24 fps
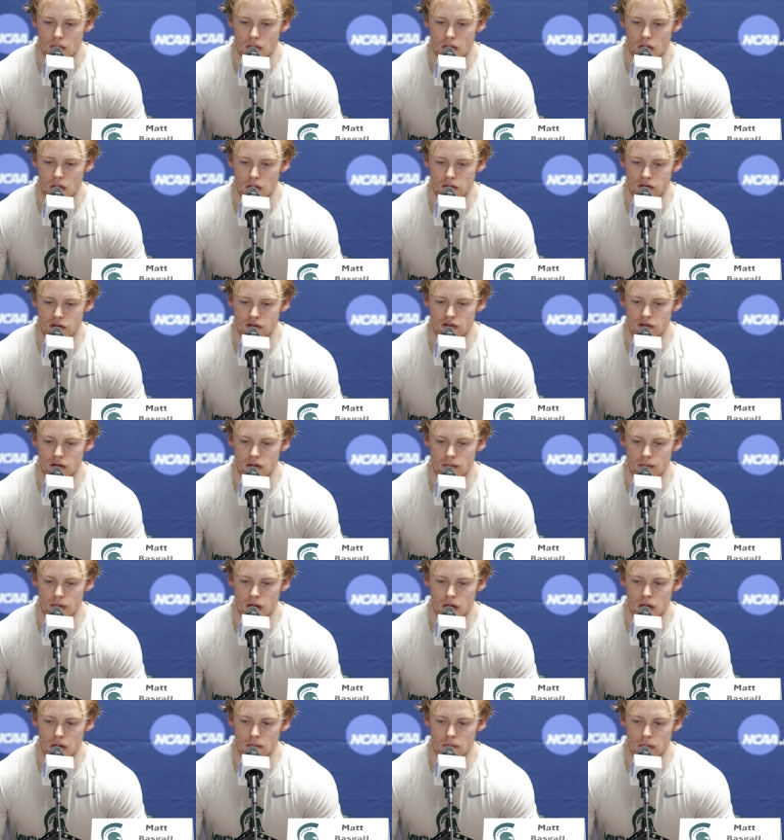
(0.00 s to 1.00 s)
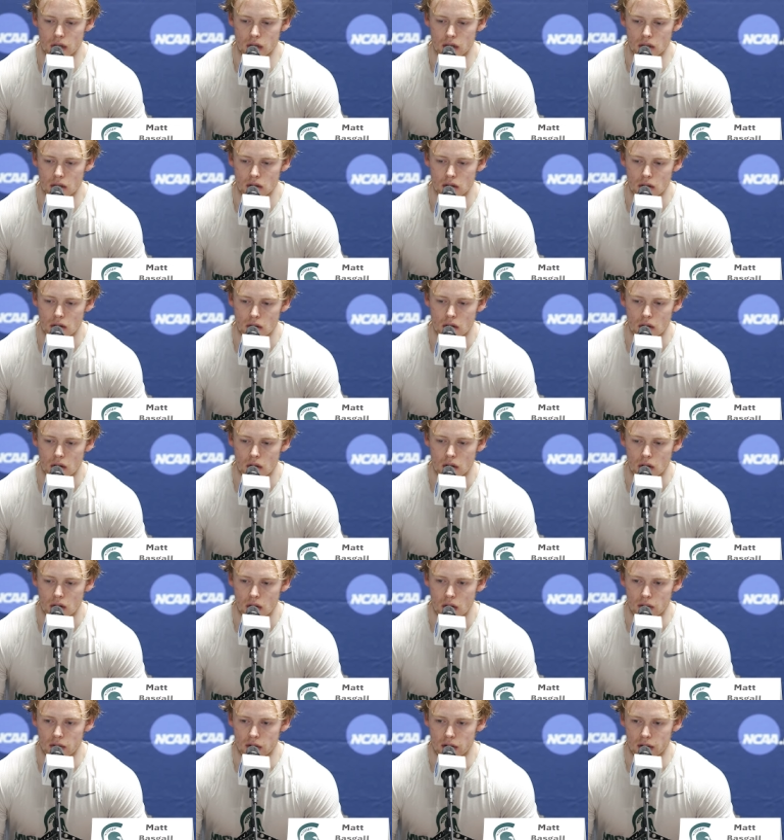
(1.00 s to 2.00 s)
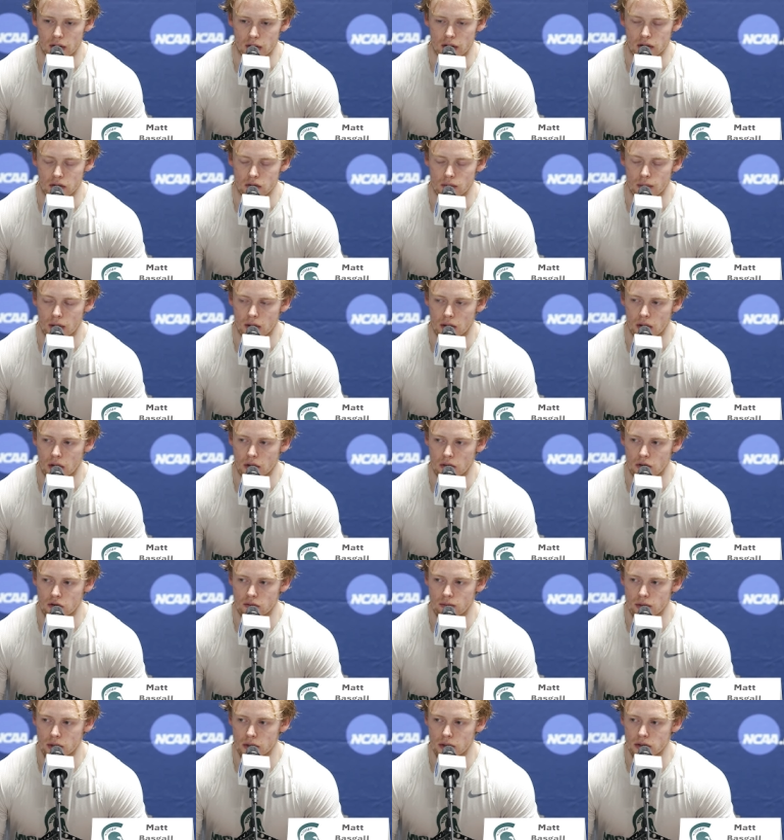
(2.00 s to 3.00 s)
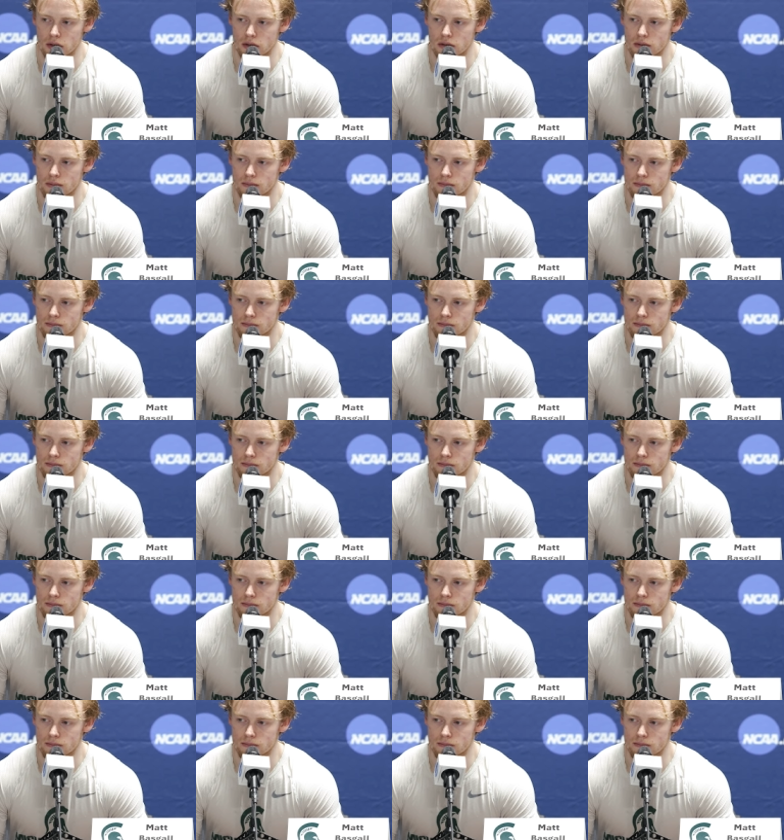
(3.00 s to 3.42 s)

You know, it's a team game, but I think I could do better on those plays.